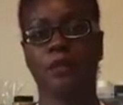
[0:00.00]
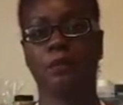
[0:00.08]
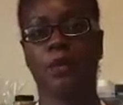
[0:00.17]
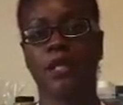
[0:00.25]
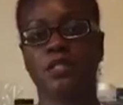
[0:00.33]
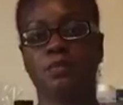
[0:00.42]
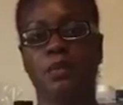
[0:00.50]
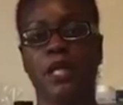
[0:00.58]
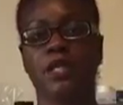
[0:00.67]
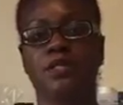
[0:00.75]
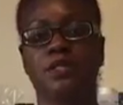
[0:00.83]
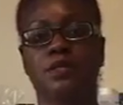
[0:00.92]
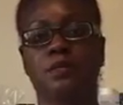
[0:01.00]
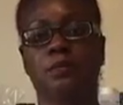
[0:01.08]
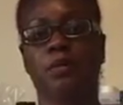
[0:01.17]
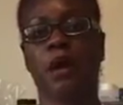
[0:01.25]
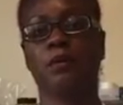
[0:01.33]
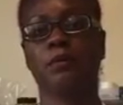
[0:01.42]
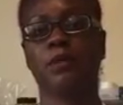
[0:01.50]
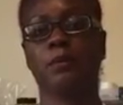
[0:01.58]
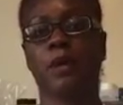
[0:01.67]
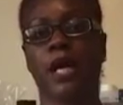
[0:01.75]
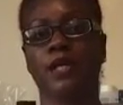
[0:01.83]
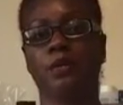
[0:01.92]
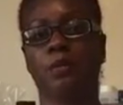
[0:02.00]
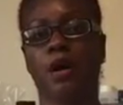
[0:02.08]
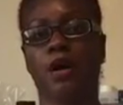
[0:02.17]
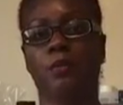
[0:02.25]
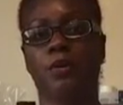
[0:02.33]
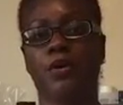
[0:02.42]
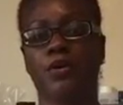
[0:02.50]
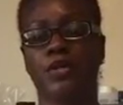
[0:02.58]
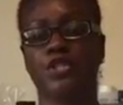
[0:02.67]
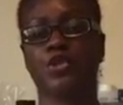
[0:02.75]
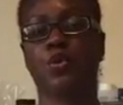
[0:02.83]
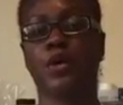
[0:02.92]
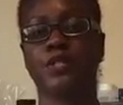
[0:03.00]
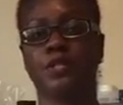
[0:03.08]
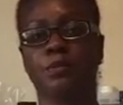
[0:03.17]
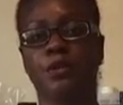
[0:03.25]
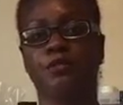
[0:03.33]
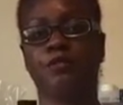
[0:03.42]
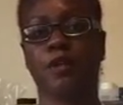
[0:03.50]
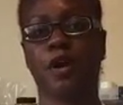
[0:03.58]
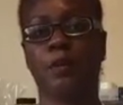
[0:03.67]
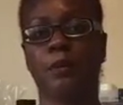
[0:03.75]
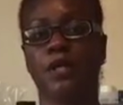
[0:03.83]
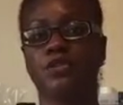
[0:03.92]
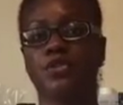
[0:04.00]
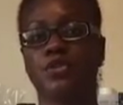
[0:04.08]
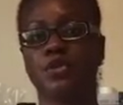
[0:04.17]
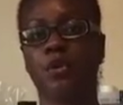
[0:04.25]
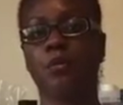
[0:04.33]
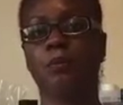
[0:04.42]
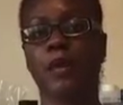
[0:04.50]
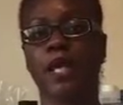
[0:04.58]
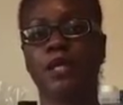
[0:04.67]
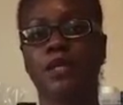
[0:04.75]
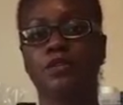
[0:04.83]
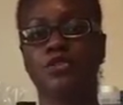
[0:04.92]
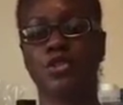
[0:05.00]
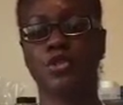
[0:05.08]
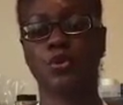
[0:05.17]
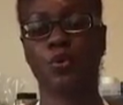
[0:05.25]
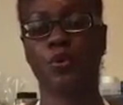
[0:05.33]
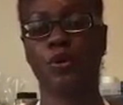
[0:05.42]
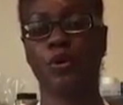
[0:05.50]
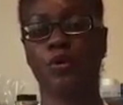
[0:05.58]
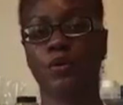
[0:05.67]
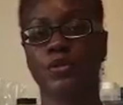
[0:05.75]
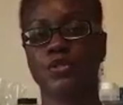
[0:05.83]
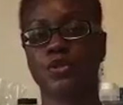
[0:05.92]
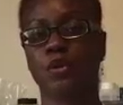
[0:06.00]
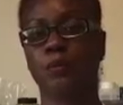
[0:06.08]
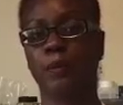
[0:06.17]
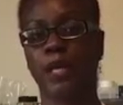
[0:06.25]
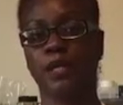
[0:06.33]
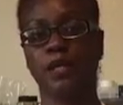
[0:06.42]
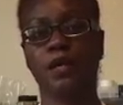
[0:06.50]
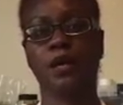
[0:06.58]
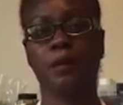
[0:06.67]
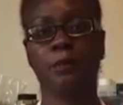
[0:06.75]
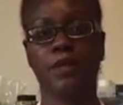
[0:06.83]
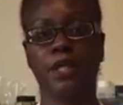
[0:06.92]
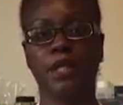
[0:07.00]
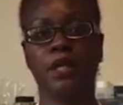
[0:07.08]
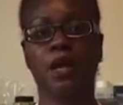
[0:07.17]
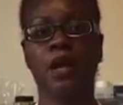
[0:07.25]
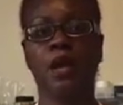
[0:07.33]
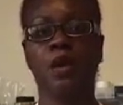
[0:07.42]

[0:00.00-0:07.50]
the best place to probably buy your palm oil is going to be from a soap making store or soap making company